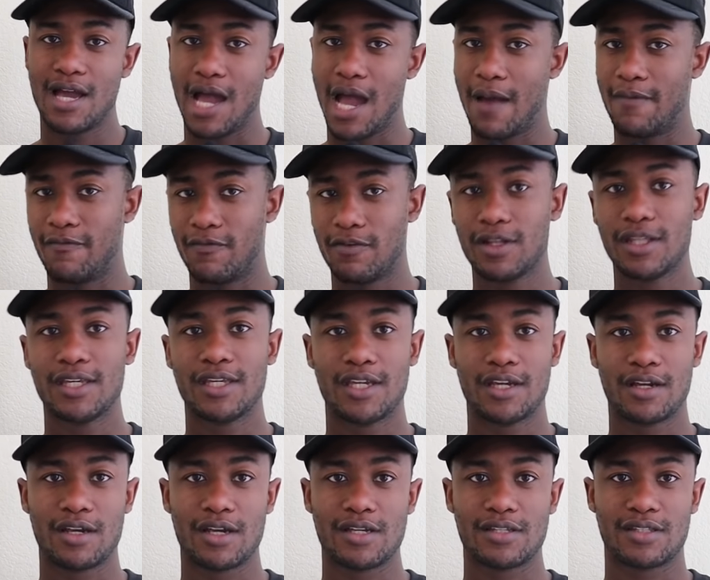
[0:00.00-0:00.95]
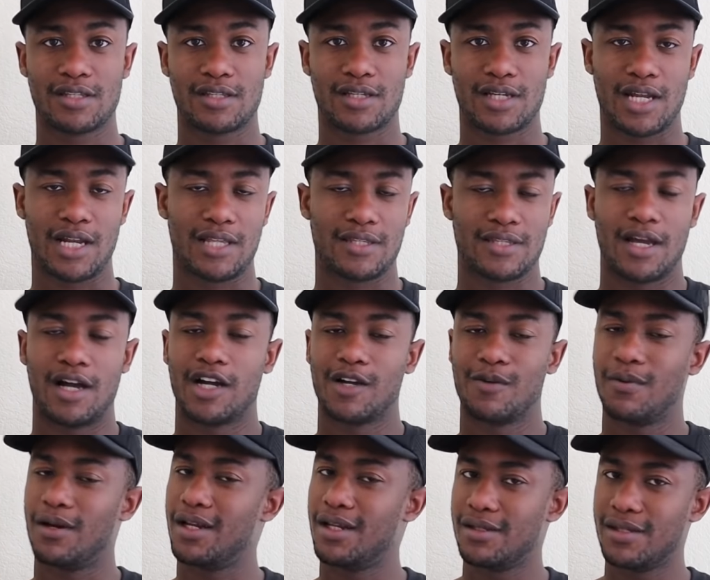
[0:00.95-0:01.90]
I'm really curious to kind of talk
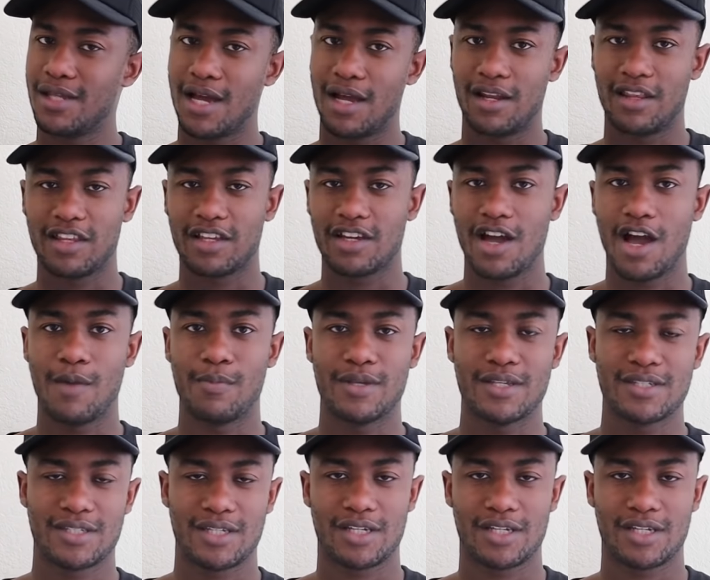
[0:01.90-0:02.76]
about it down in the comment